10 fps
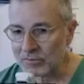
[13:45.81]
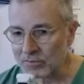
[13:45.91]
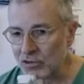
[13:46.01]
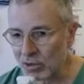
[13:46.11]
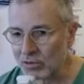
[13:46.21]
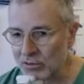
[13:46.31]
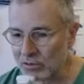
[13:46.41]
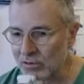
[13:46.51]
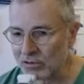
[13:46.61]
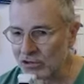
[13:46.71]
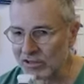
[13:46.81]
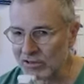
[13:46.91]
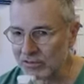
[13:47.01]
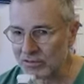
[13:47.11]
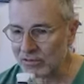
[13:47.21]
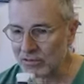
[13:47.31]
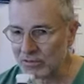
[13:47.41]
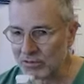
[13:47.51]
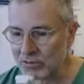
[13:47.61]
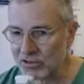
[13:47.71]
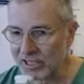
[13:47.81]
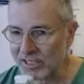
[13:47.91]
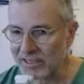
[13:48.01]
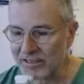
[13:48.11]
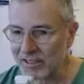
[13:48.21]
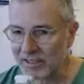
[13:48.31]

So just to say that